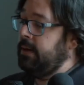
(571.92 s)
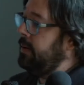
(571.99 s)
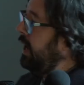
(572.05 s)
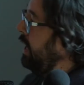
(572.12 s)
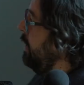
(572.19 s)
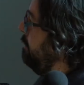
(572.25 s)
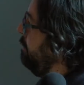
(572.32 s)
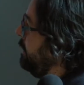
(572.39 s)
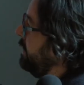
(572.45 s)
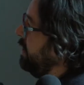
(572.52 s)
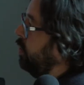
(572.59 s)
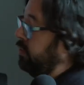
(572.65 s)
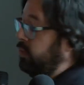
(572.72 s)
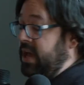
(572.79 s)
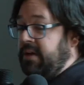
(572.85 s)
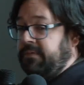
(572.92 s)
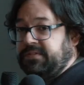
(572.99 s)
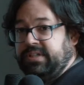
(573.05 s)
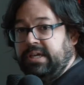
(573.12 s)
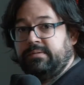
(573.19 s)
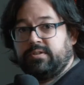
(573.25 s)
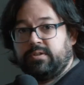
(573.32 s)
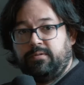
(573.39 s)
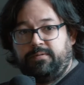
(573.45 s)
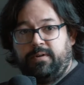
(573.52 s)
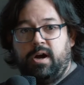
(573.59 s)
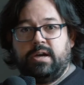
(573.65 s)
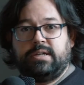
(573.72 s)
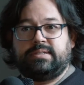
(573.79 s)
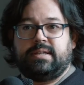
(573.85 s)
What we have seen so
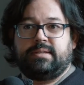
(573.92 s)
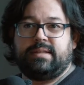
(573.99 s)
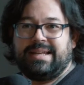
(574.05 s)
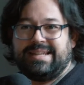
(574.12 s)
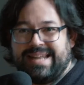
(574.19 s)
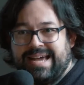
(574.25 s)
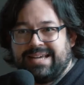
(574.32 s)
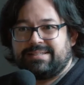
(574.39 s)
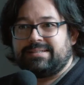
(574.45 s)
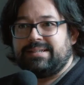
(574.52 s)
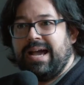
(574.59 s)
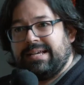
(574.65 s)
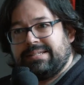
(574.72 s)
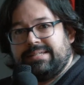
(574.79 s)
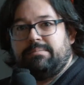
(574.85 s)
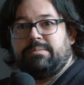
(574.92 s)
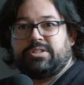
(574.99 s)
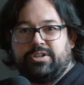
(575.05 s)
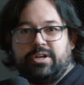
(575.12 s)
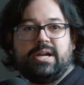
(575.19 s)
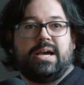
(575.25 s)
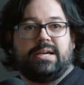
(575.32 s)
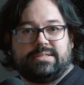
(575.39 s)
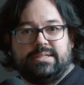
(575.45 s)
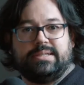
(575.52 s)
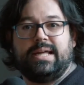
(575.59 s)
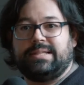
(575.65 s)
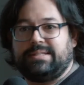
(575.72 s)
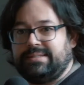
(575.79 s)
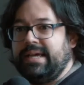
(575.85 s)
far is that hasn't materialized in
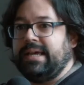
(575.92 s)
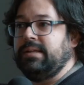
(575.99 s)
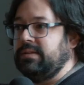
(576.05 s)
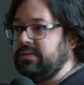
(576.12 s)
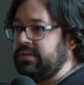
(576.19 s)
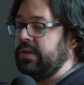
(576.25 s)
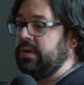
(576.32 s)
that sense.